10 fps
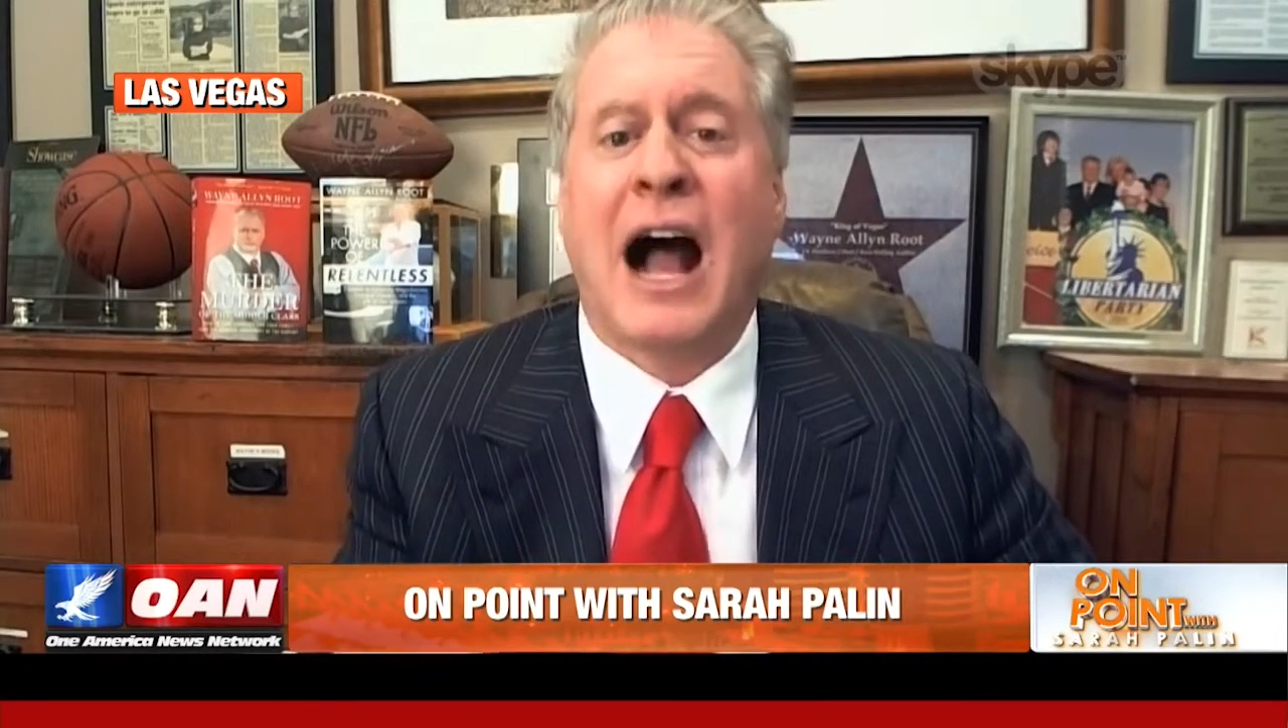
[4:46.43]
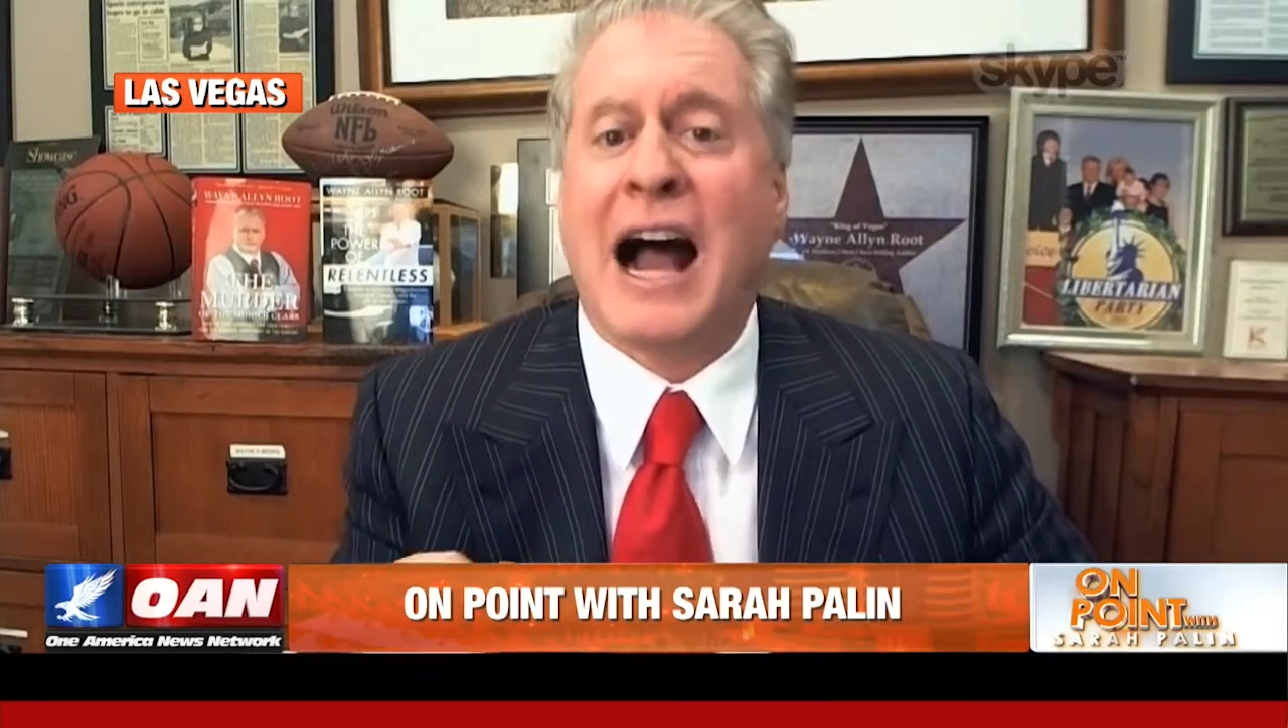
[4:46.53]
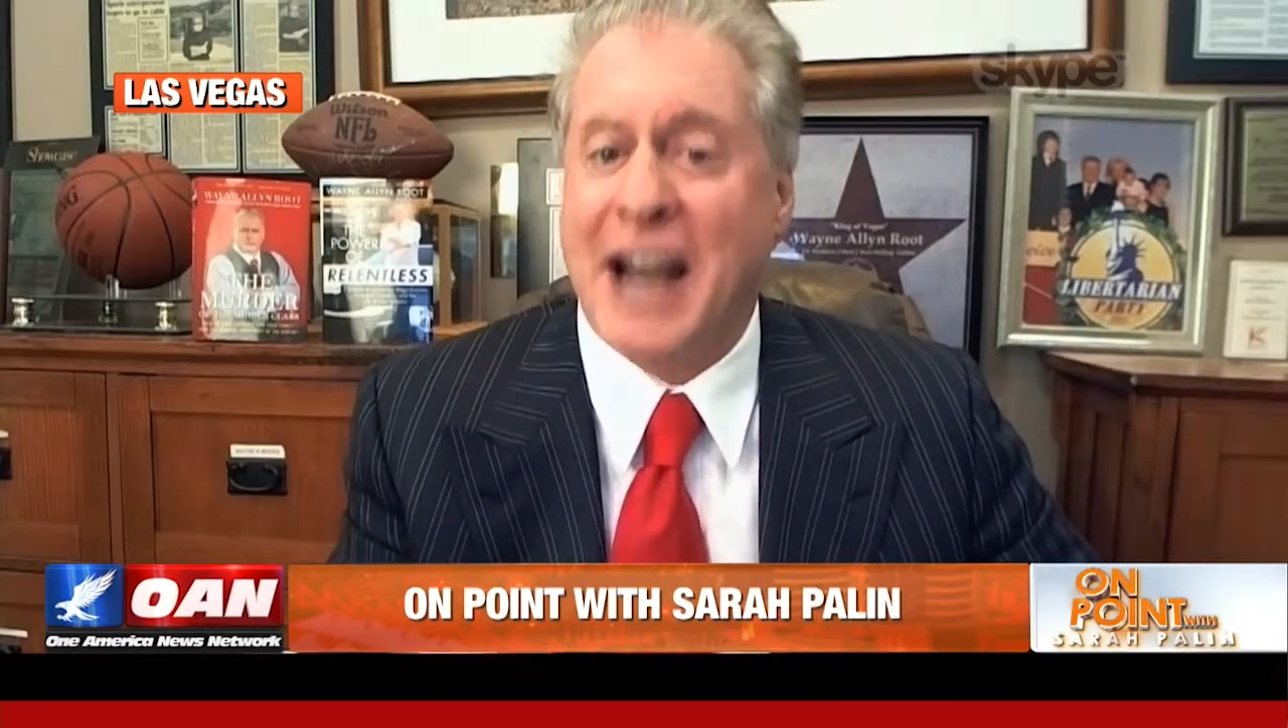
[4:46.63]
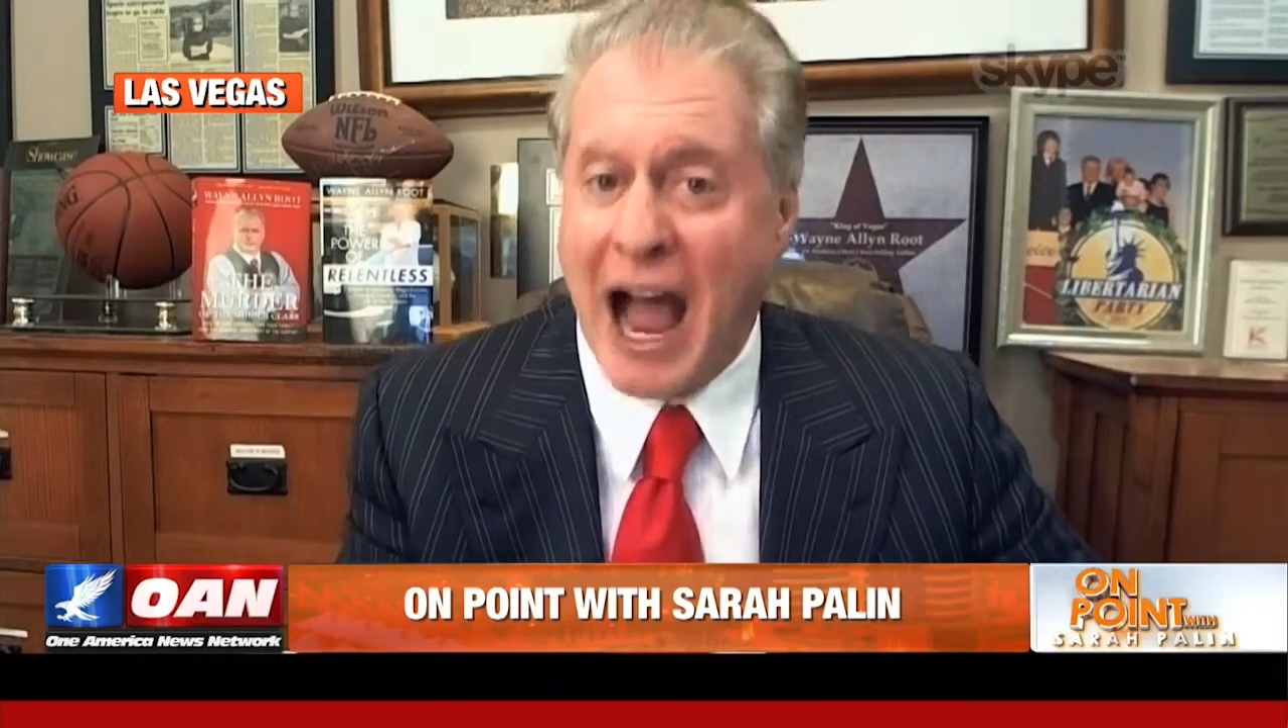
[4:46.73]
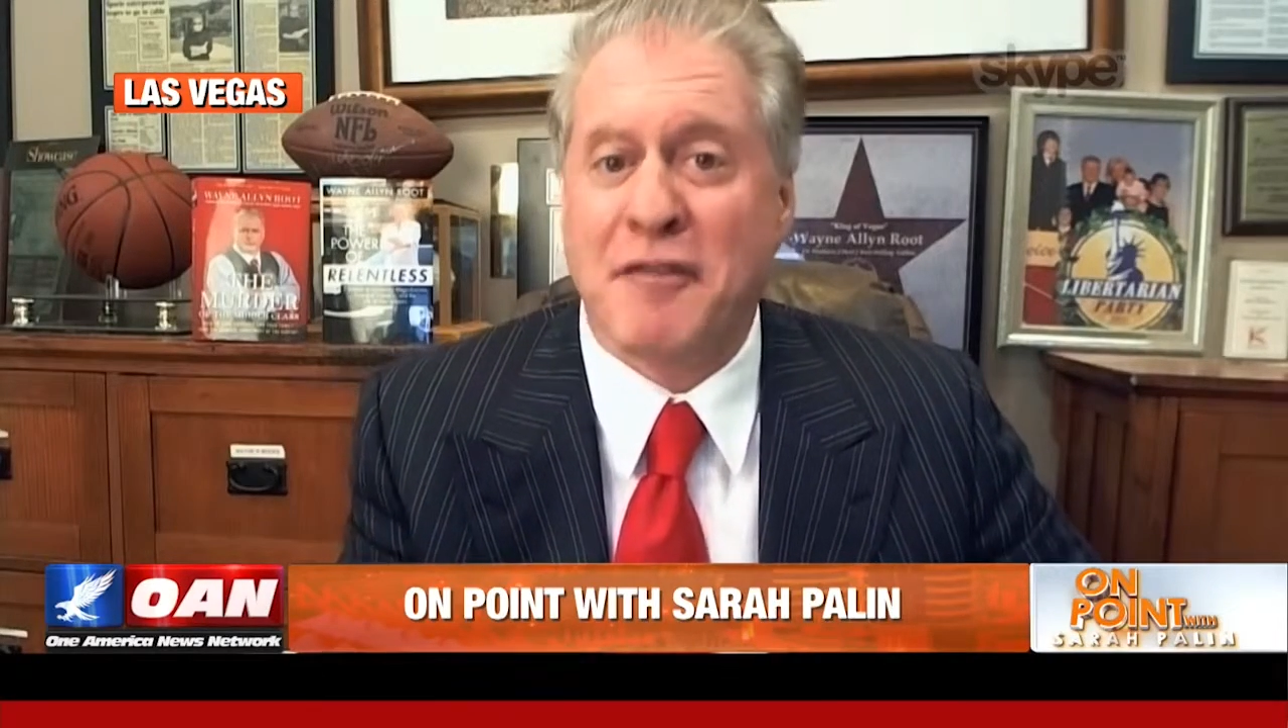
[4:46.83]

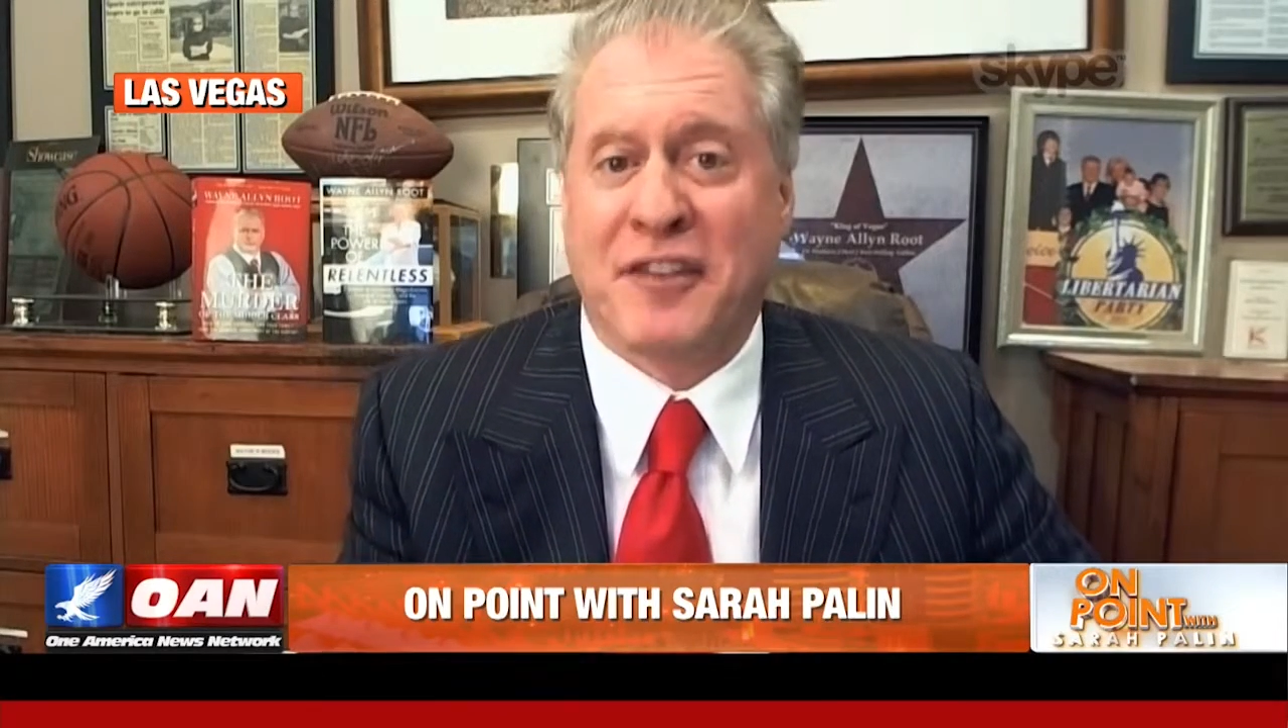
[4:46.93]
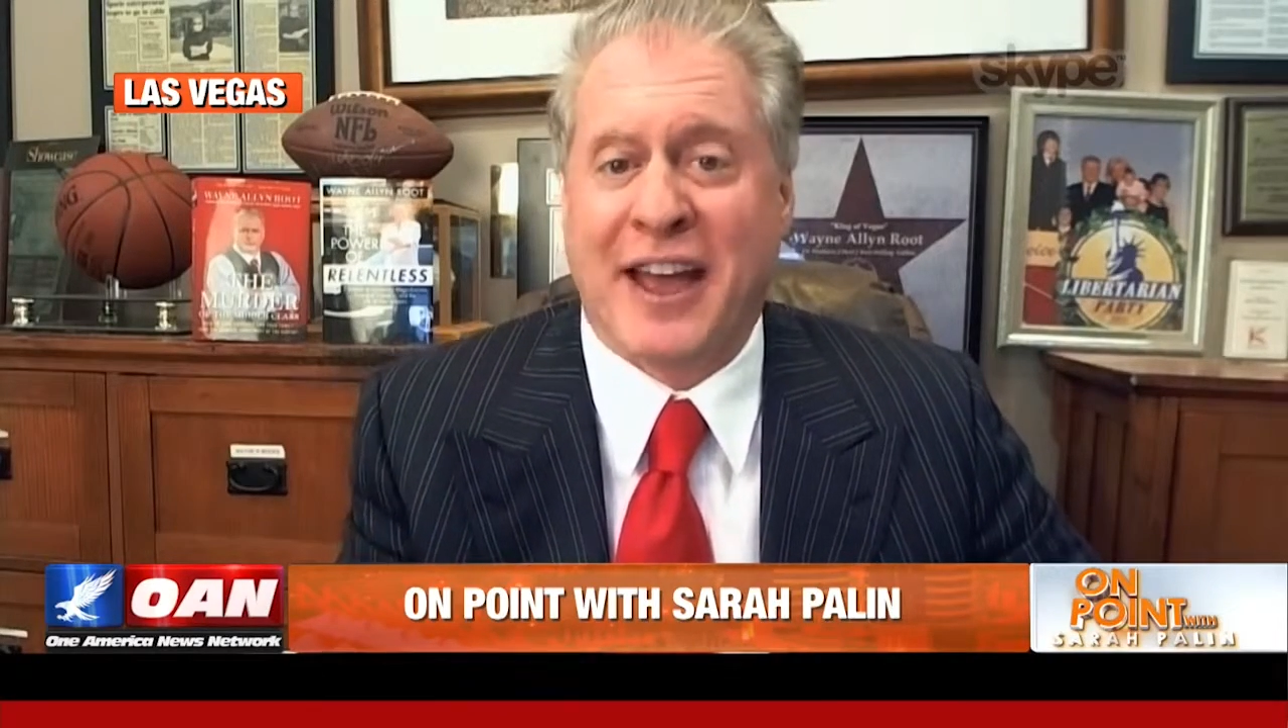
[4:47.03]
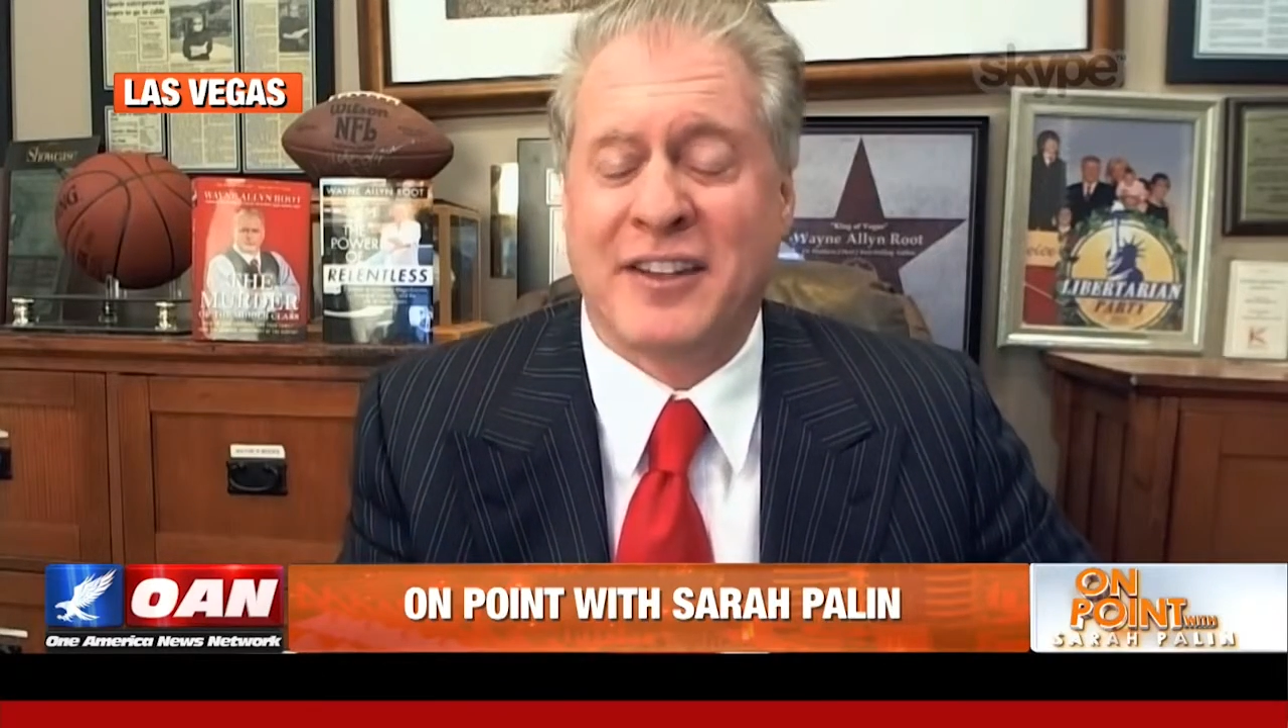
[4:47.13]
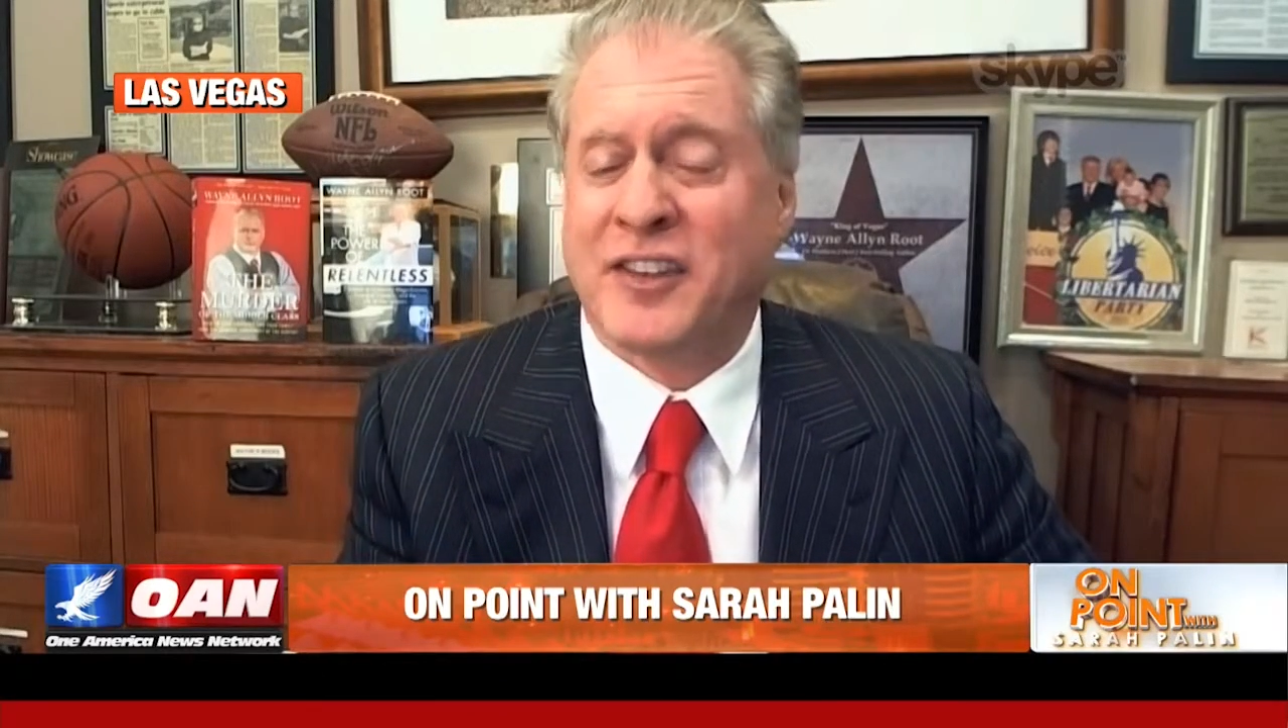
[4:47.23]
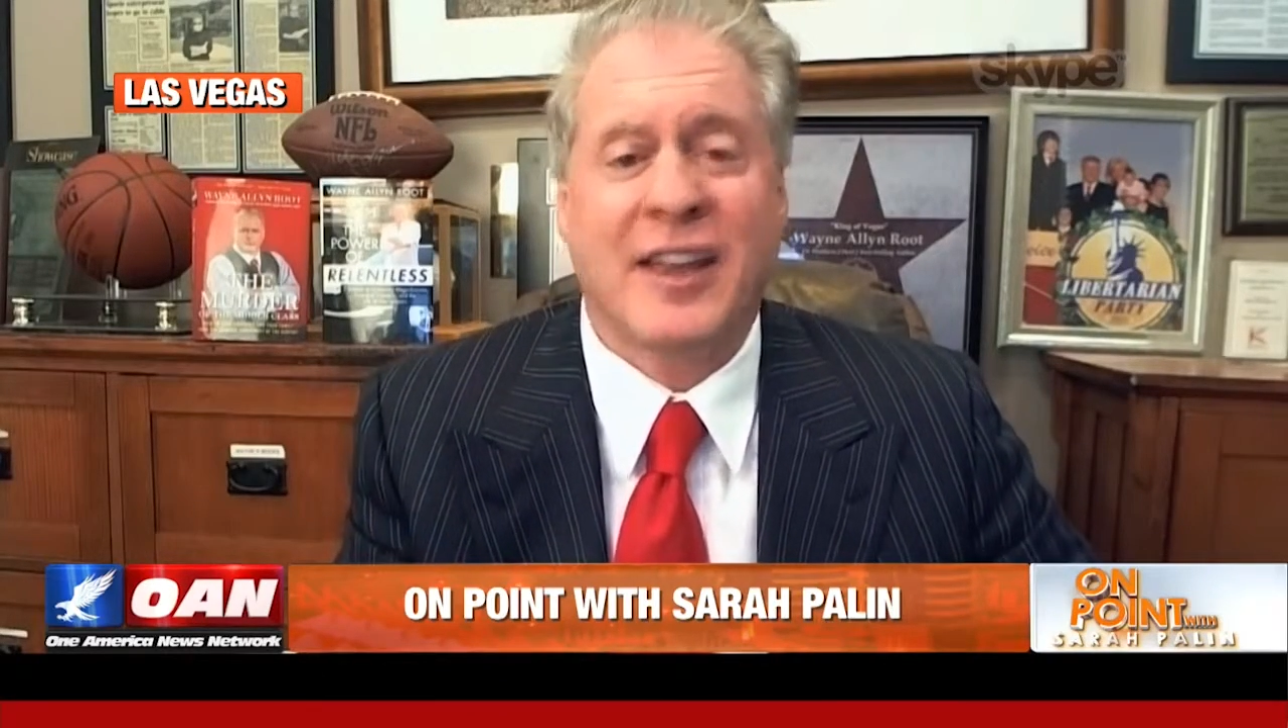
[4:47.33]
on
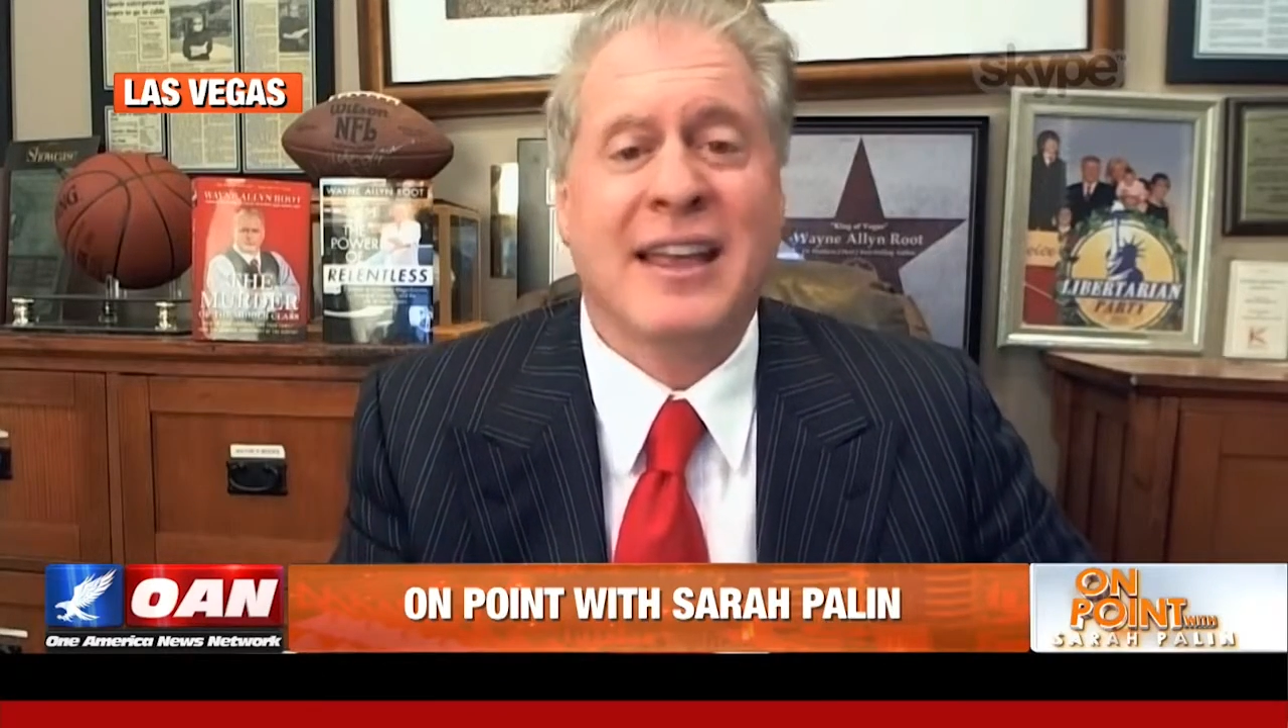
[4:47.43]
offense,